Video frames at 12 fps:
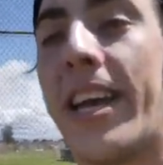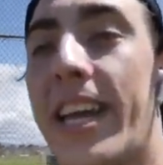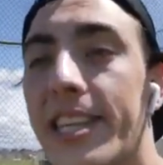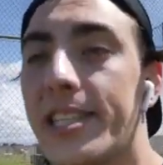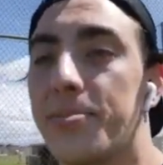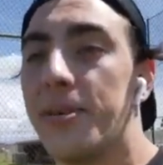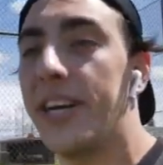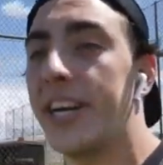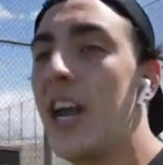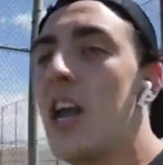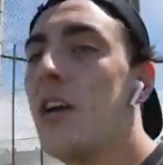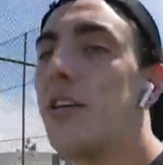
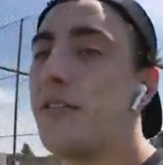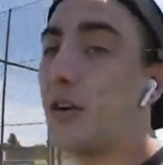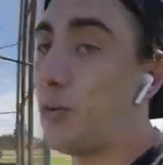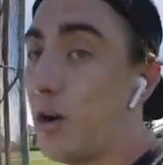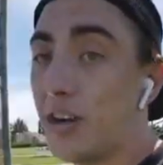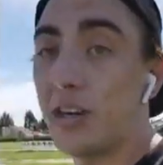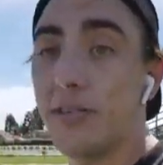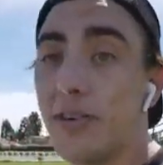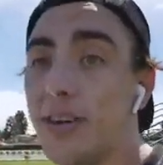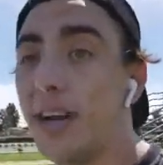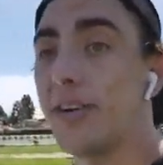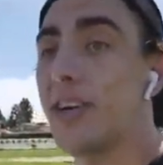handspring, front walkover
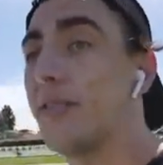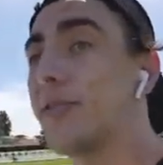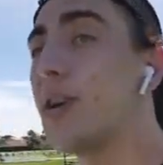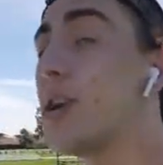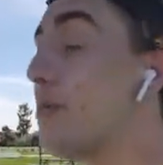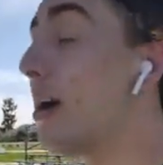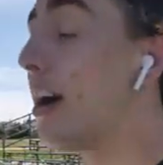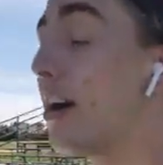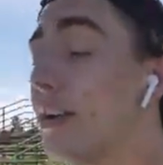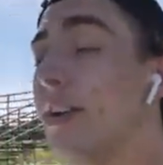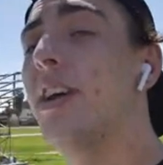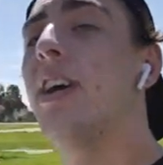round off
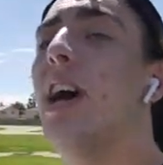rebound,